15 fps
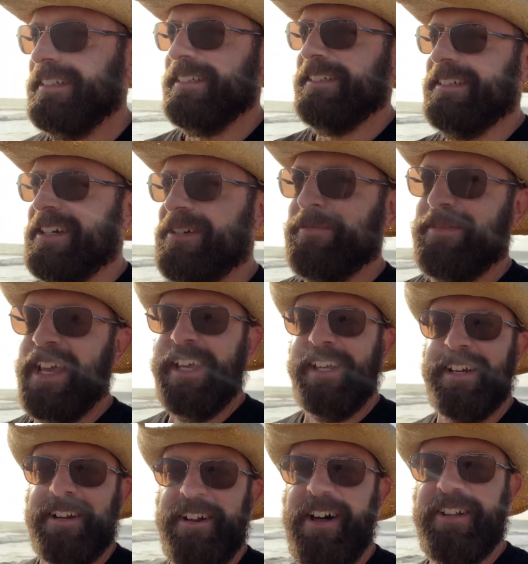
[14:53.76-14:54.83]
you know, taking
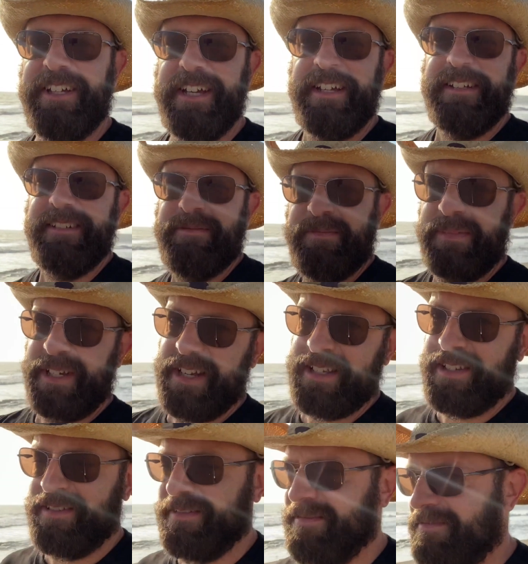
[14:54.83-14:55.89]
it all in, because
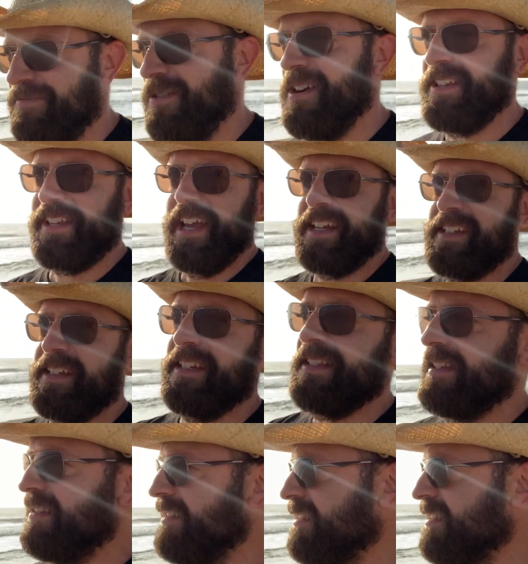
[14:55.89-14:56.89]
for us Hexicans,